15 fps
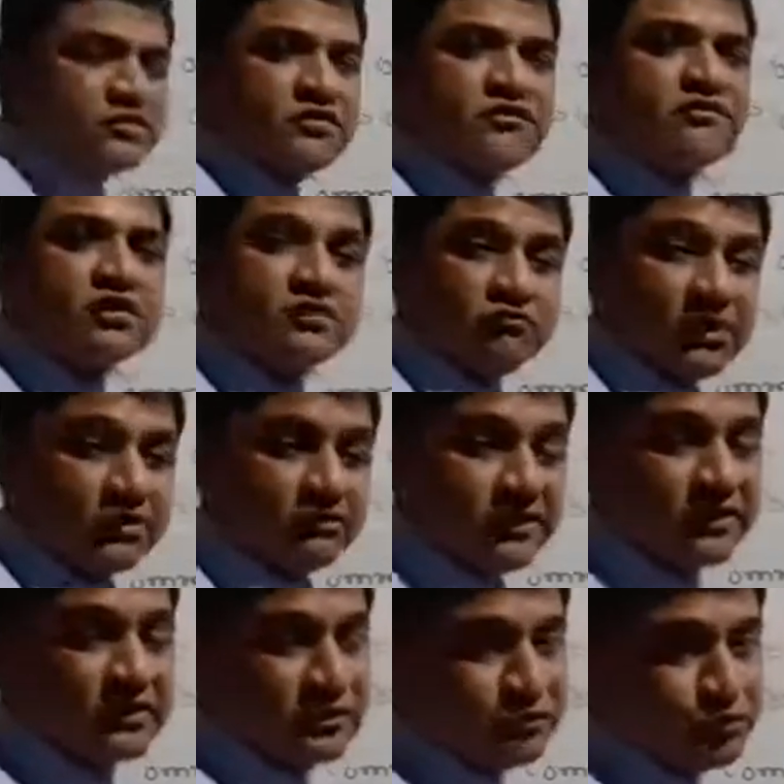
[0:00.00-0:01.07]
of 1
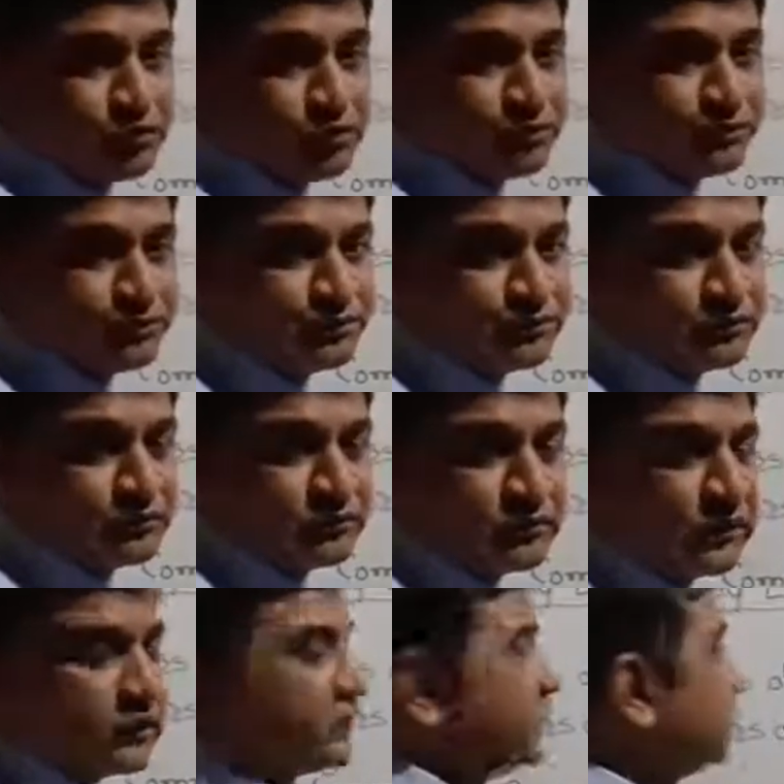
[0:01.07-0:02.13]
meter also
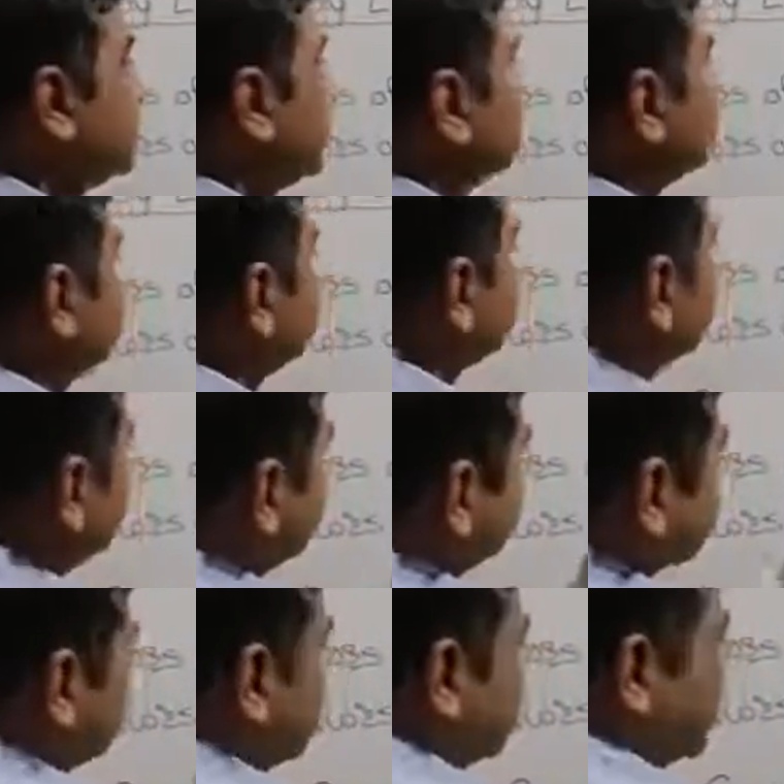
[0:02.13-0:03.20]
of blue
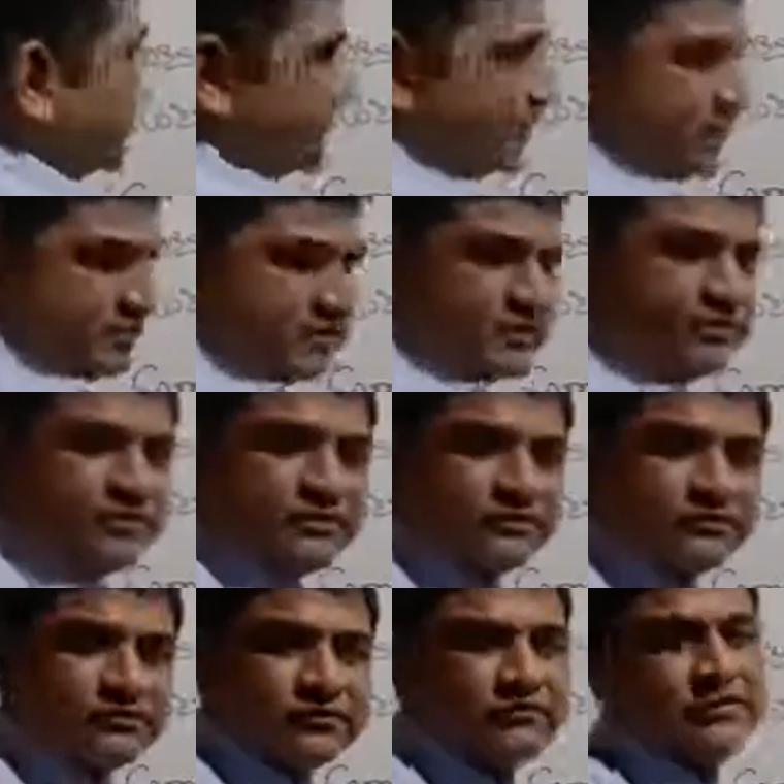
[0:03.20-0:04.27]
ribbon and red ribbon.
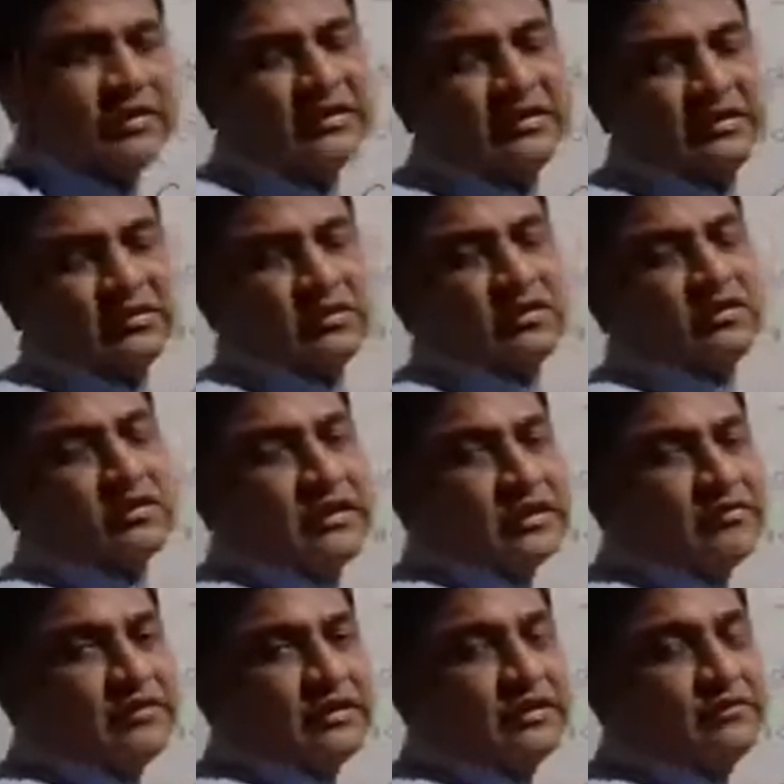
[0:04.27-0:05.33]
Well, all the
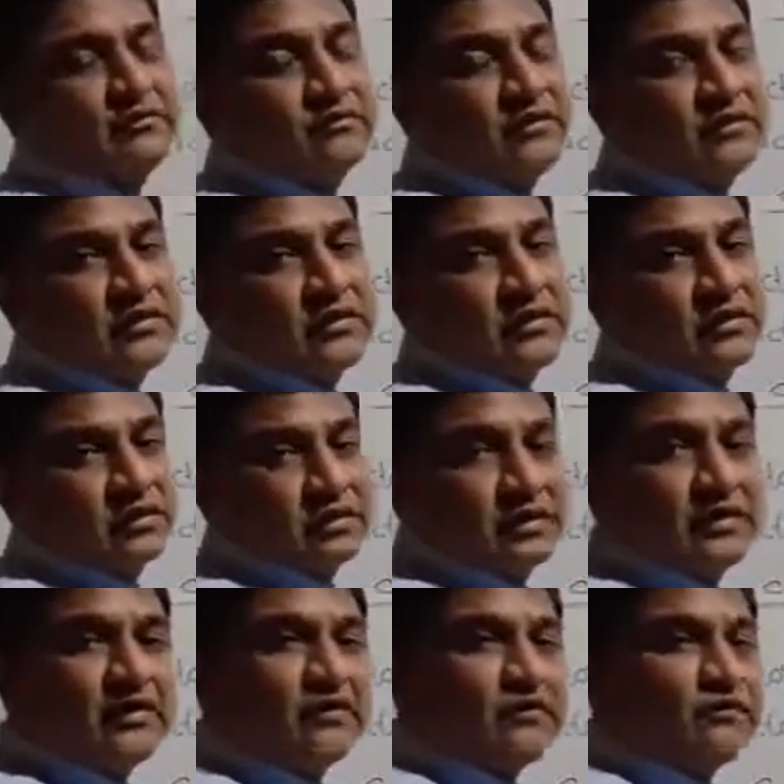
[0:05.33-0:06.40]
having the
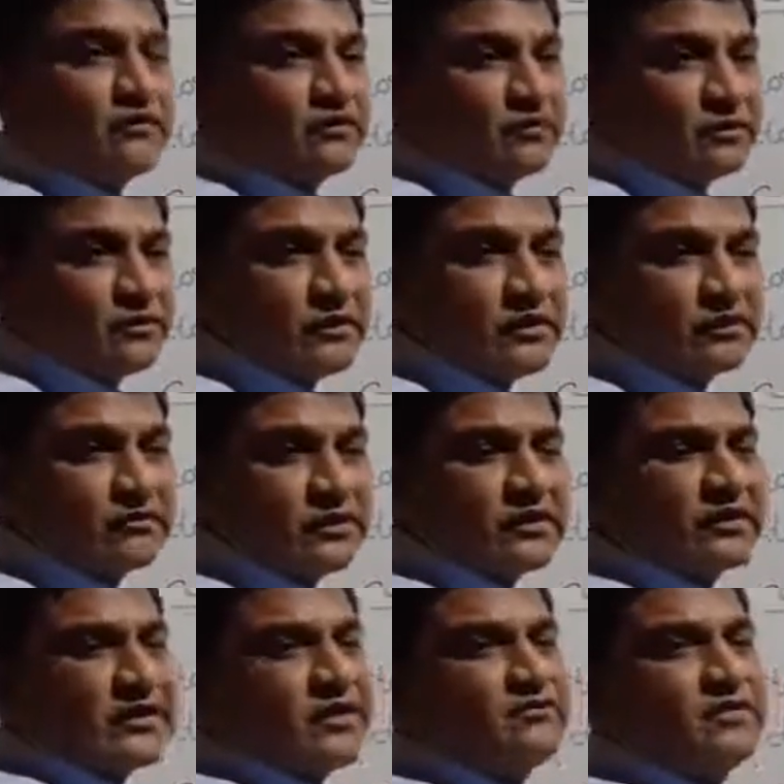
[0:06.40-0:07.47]
length of 1 meter, but
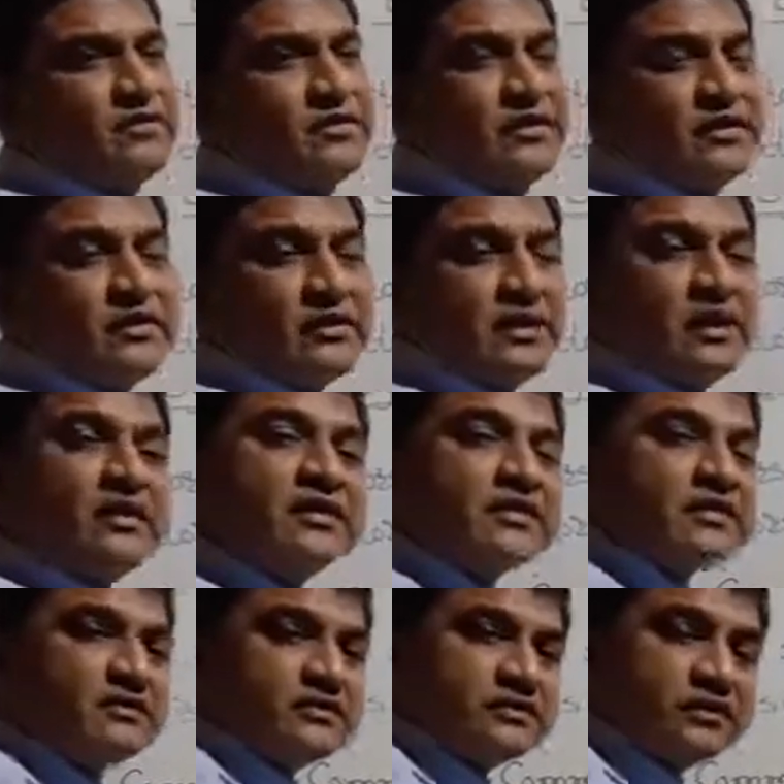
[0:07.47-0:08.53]
that will be an
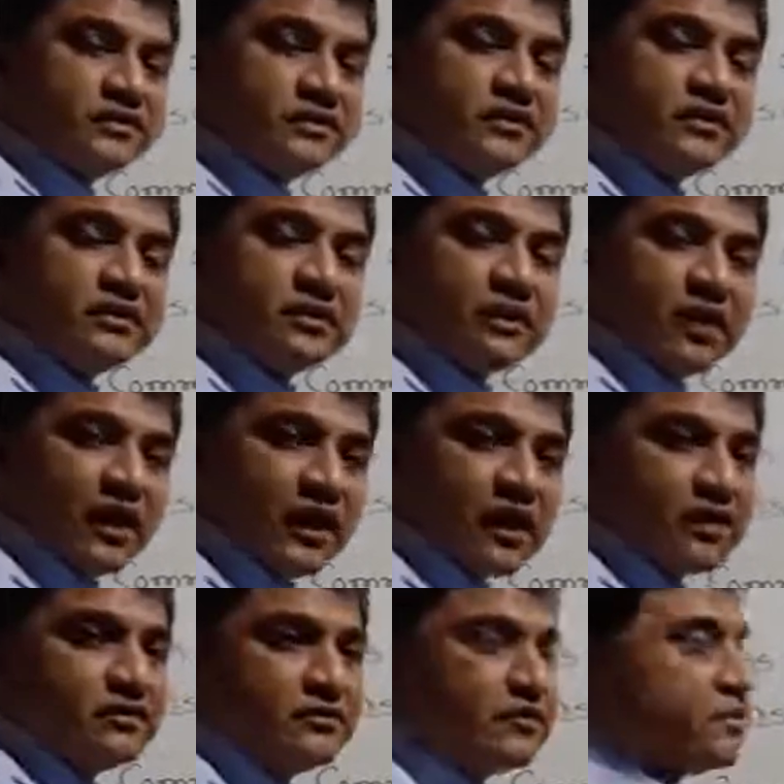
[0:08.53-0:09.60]
easy thing.
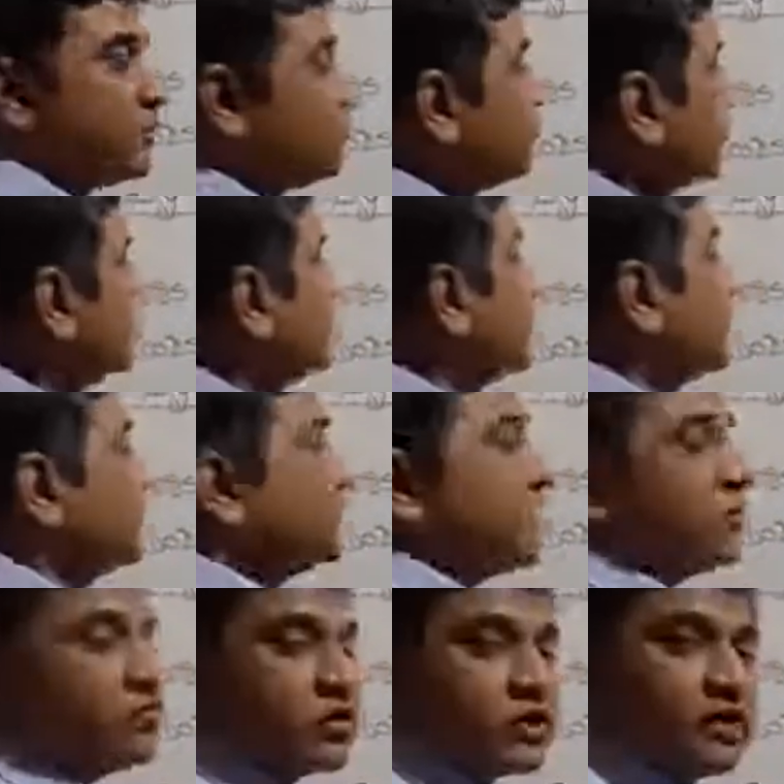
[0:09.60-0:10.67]
And what
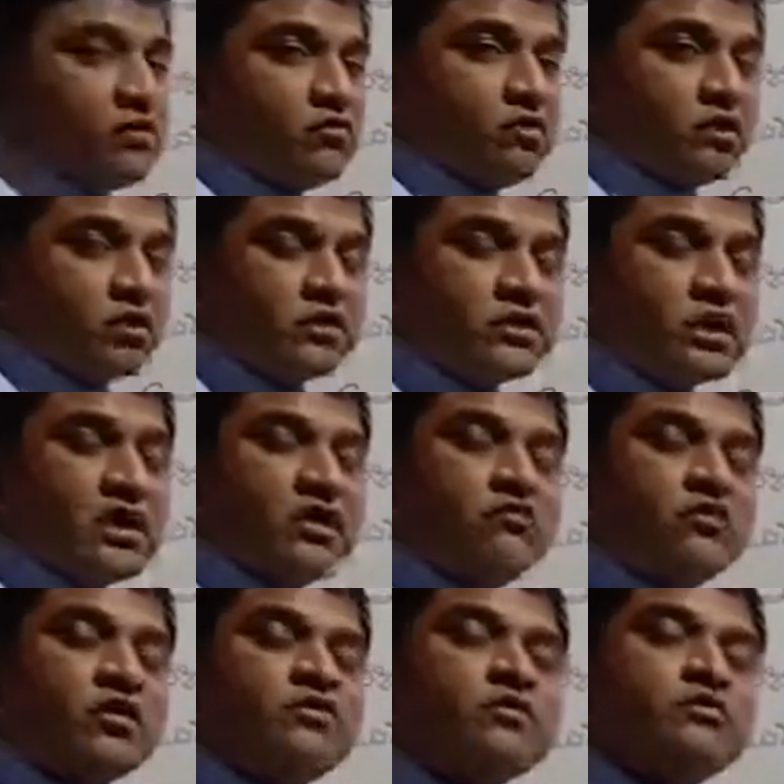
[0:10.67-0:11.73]
I
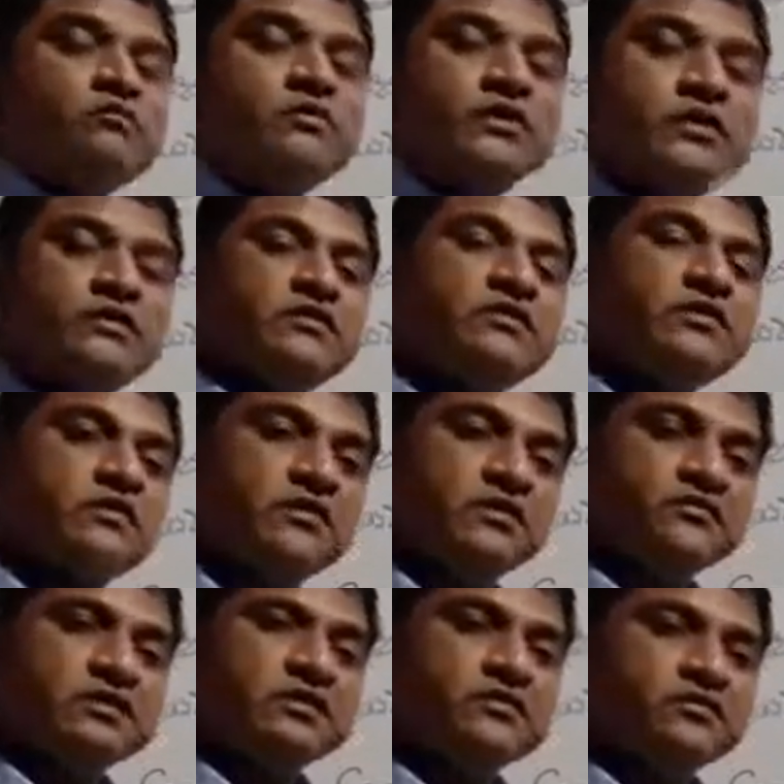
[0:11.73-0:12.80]
want to make the
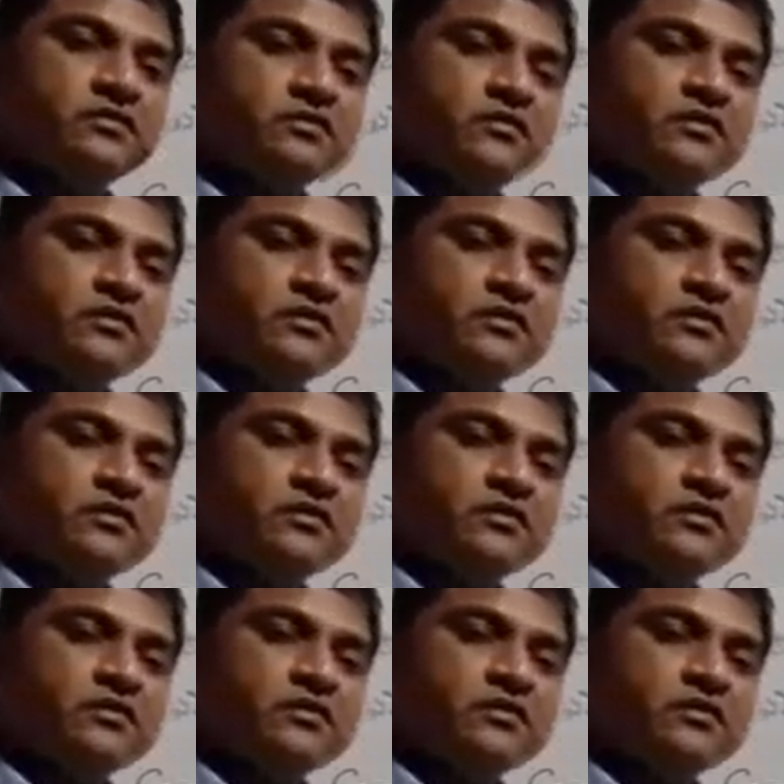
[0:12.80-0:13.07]
ribbon